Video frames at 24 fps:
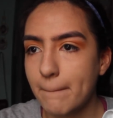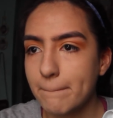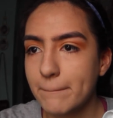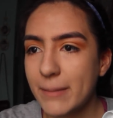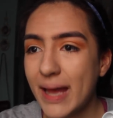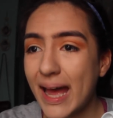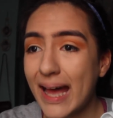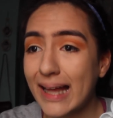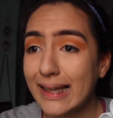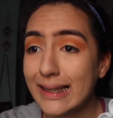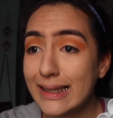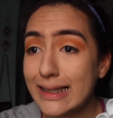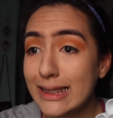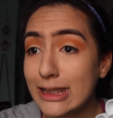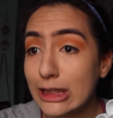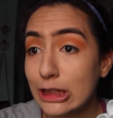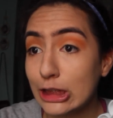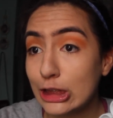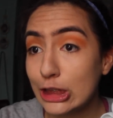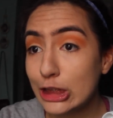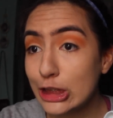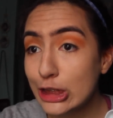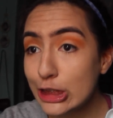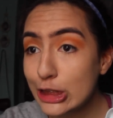palette
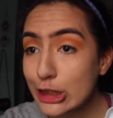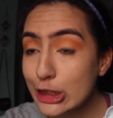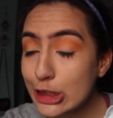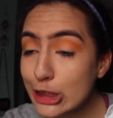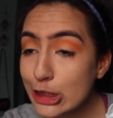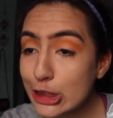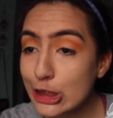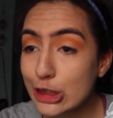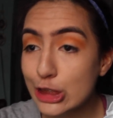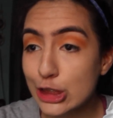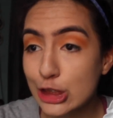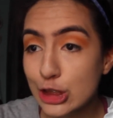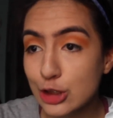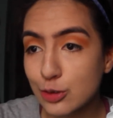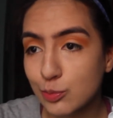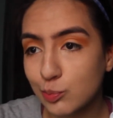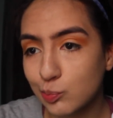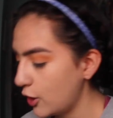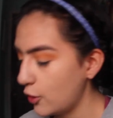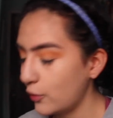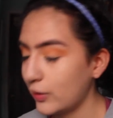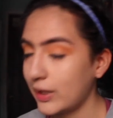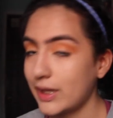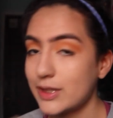look
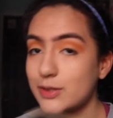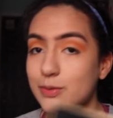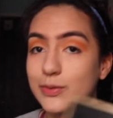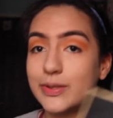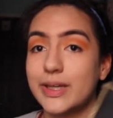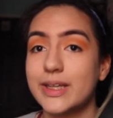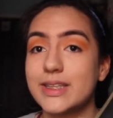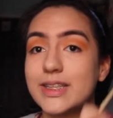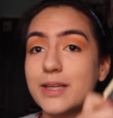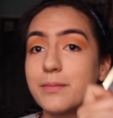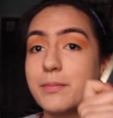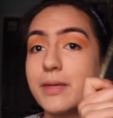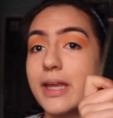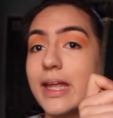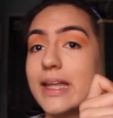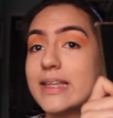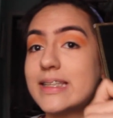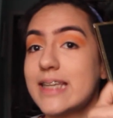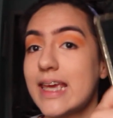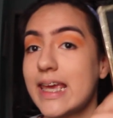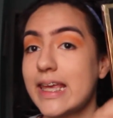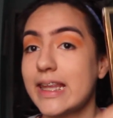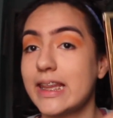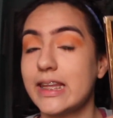Okay, so next I'm gonna
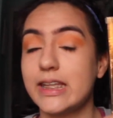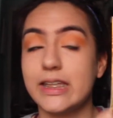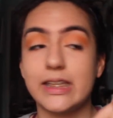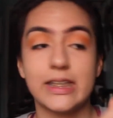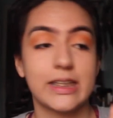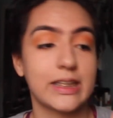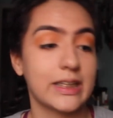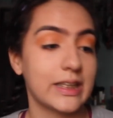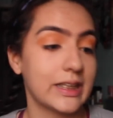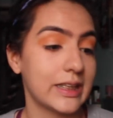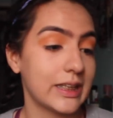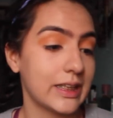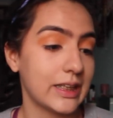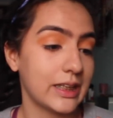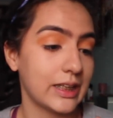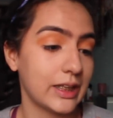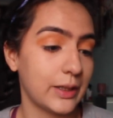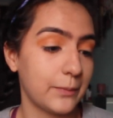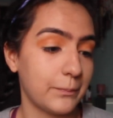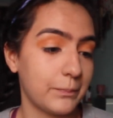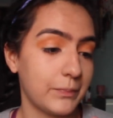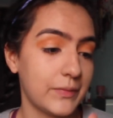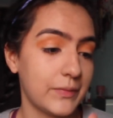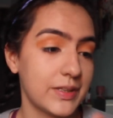take the...
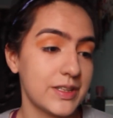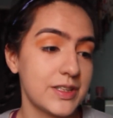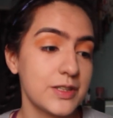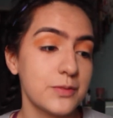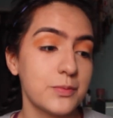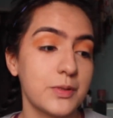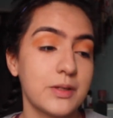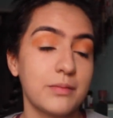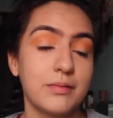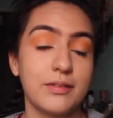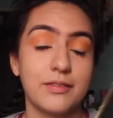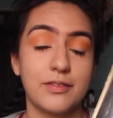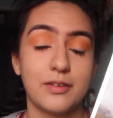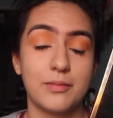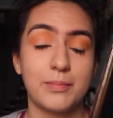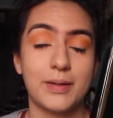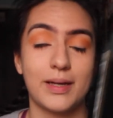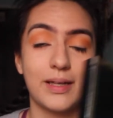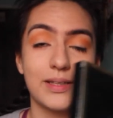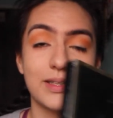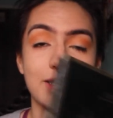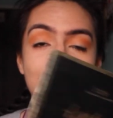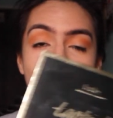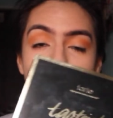This is one of my favorite
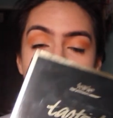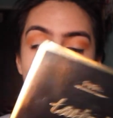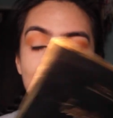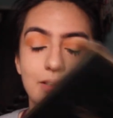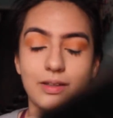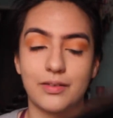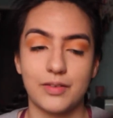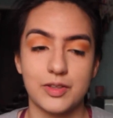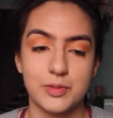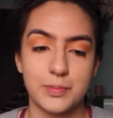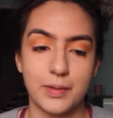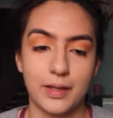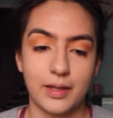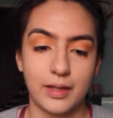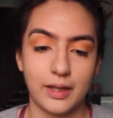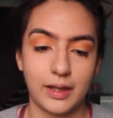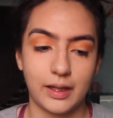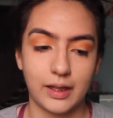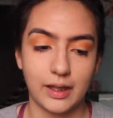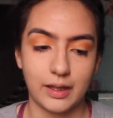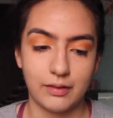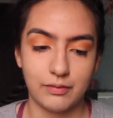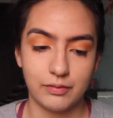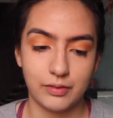palettes. I freaking love this palette.
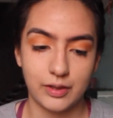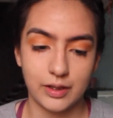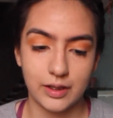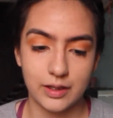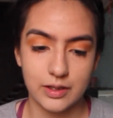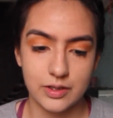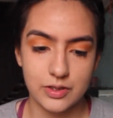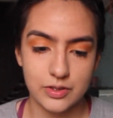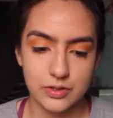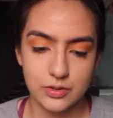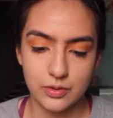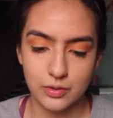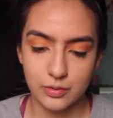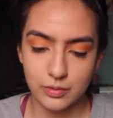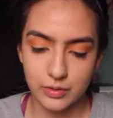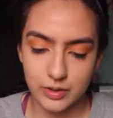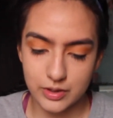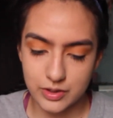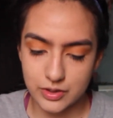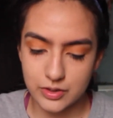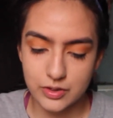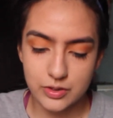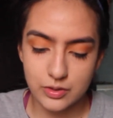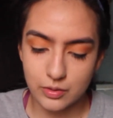Like, I feel like it's so,
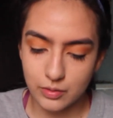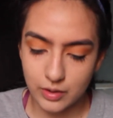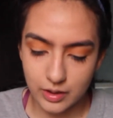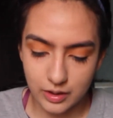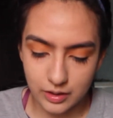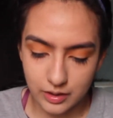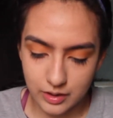it's so good.